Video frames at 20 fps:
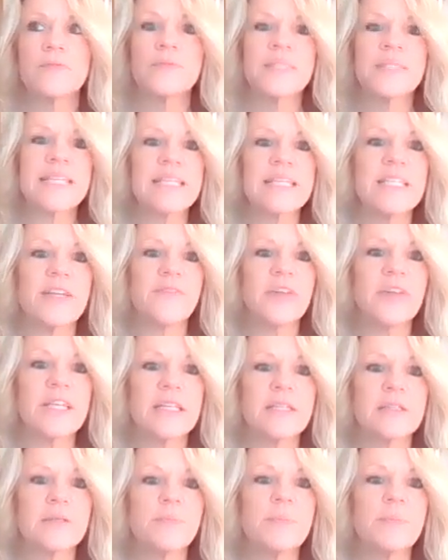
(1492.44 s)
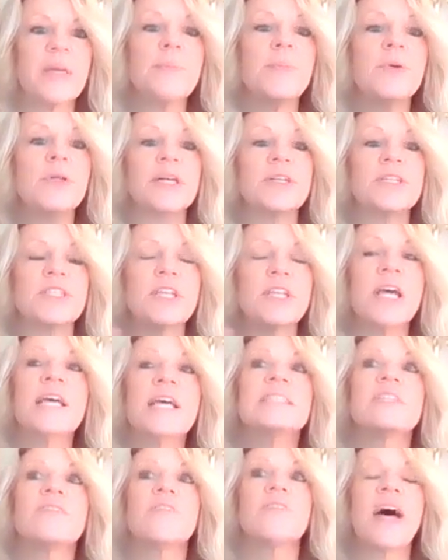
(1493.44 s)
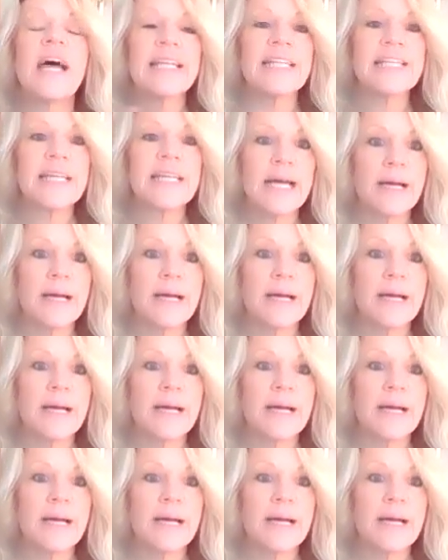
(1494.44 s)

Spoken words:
Significant people are divine